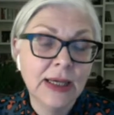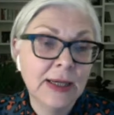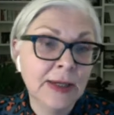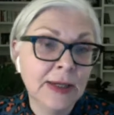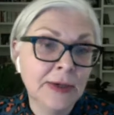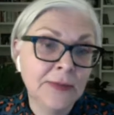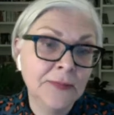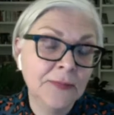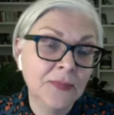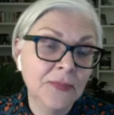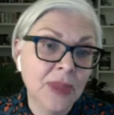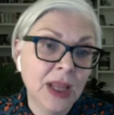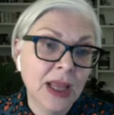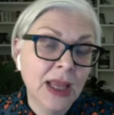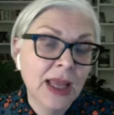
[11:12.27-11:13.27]

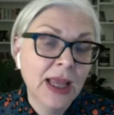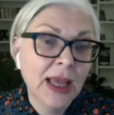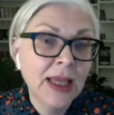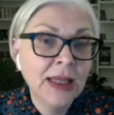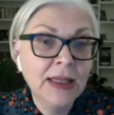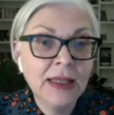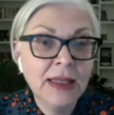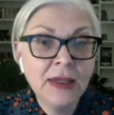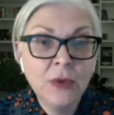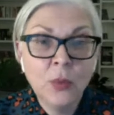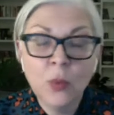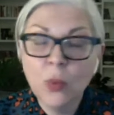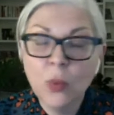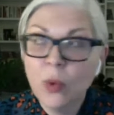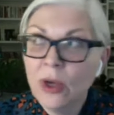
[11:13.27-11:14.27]
And I think
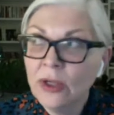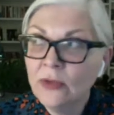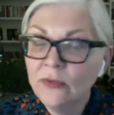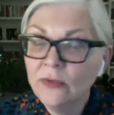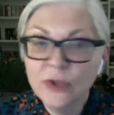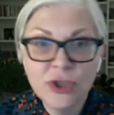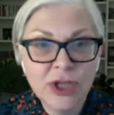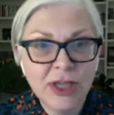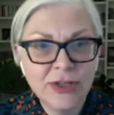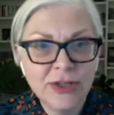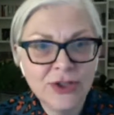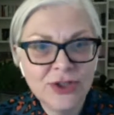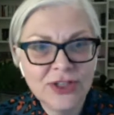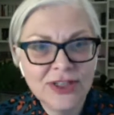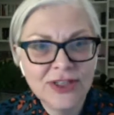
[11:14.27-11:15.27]
one of the
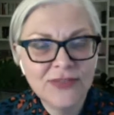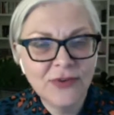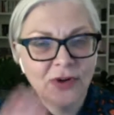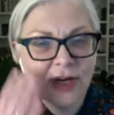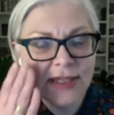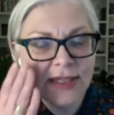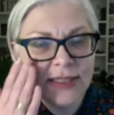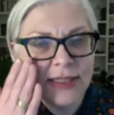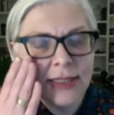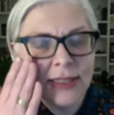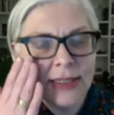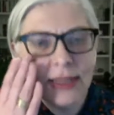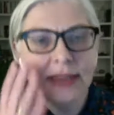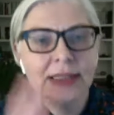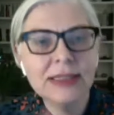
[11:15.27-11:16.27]
challenges for us is
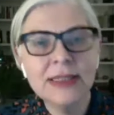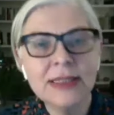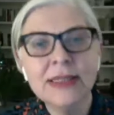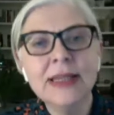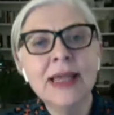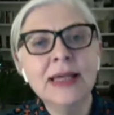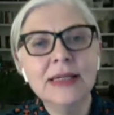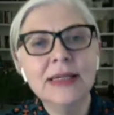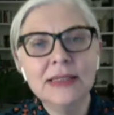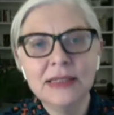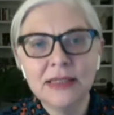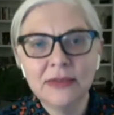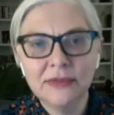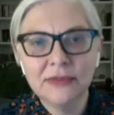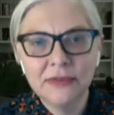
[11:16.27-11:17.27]
that these
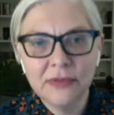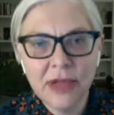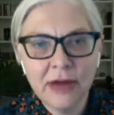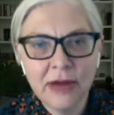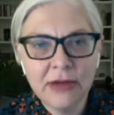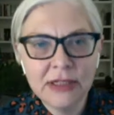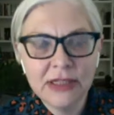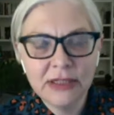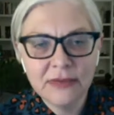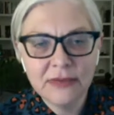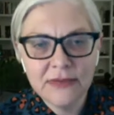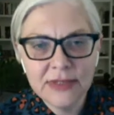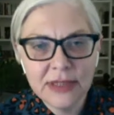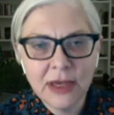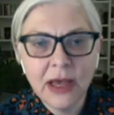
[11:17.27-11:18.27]
negative
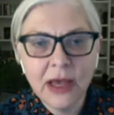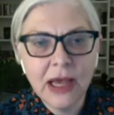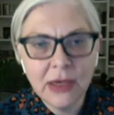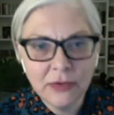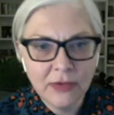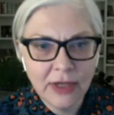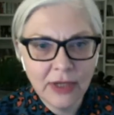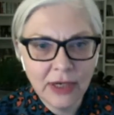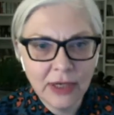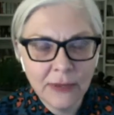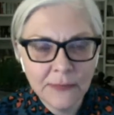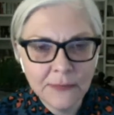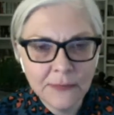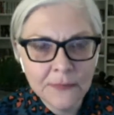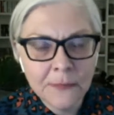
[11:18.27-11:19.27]
narratives are out
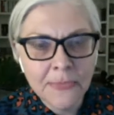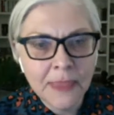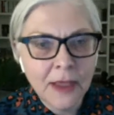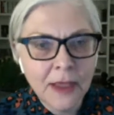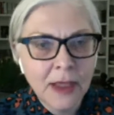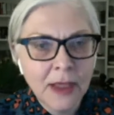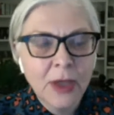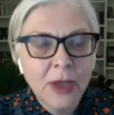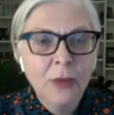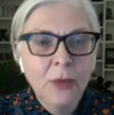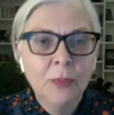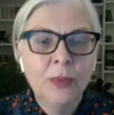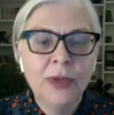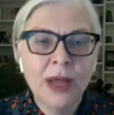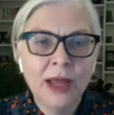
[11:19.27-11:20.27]
there.
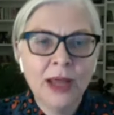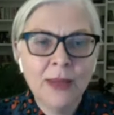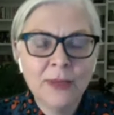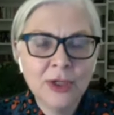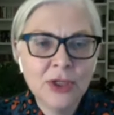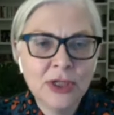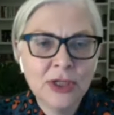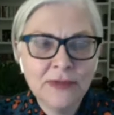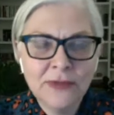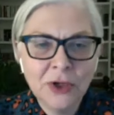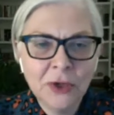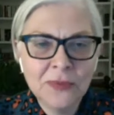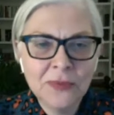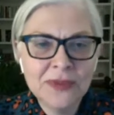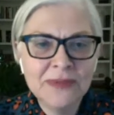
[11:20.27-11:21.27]
But I'm actually
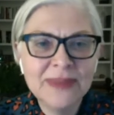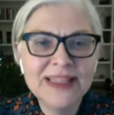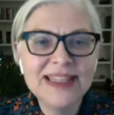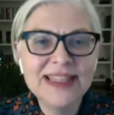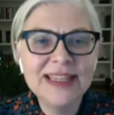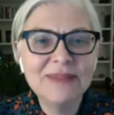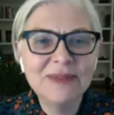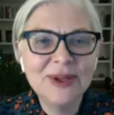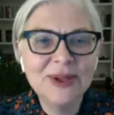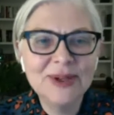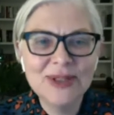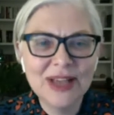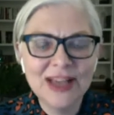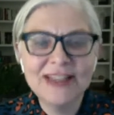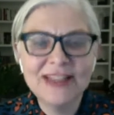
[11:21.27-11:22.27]
very optimistic
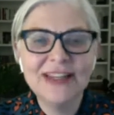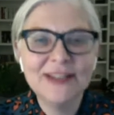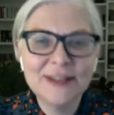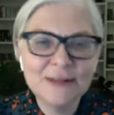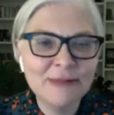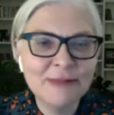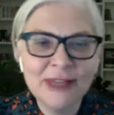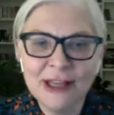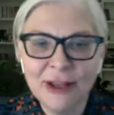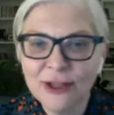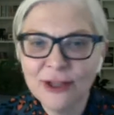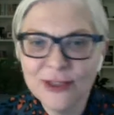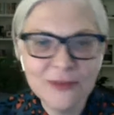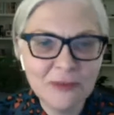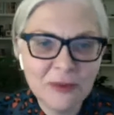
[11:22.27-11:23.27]
because I tend to meet
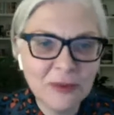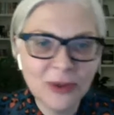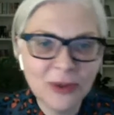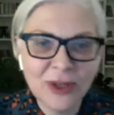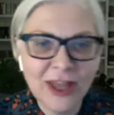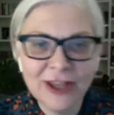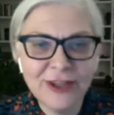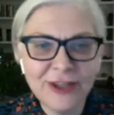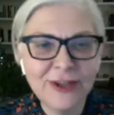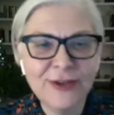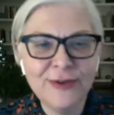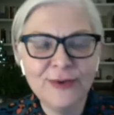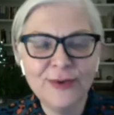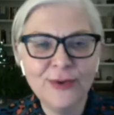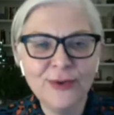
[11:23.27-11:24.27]
lots of people like
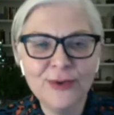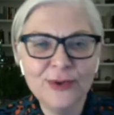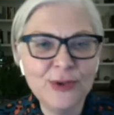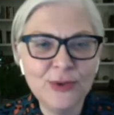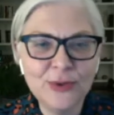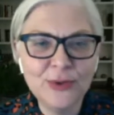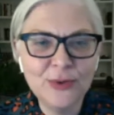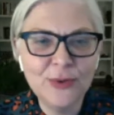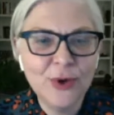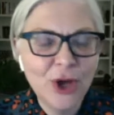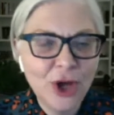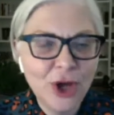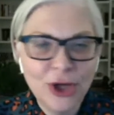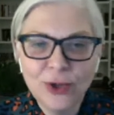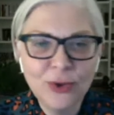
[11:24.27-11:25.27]
you who do
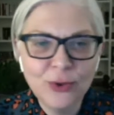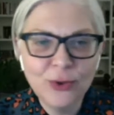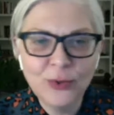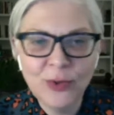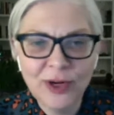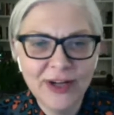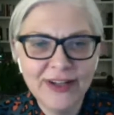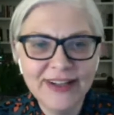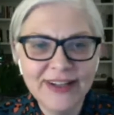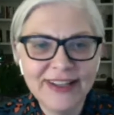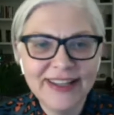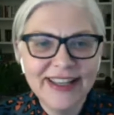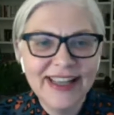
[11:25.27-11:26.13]
good work.